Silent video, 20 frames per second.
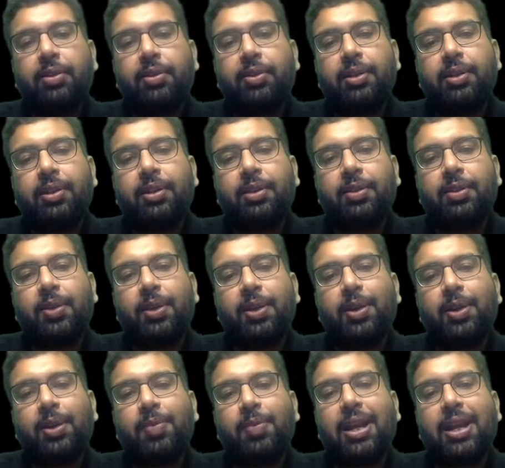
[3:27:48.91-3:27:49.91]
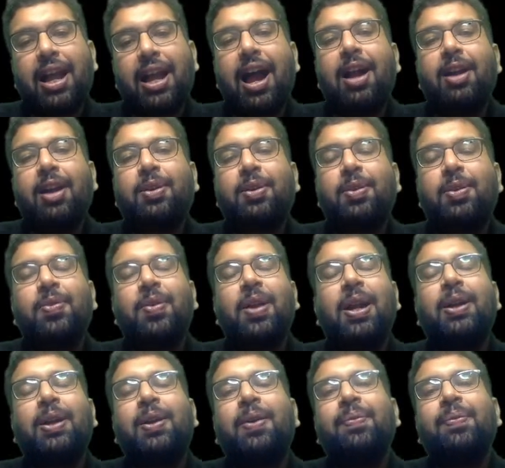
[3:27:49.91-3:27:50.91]
So this is going to be R2
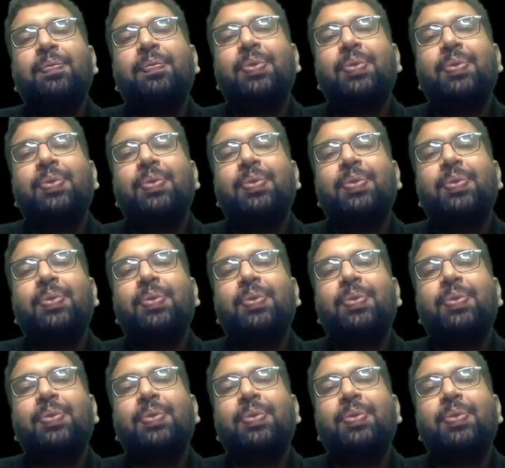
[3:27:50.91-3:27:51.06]
vector.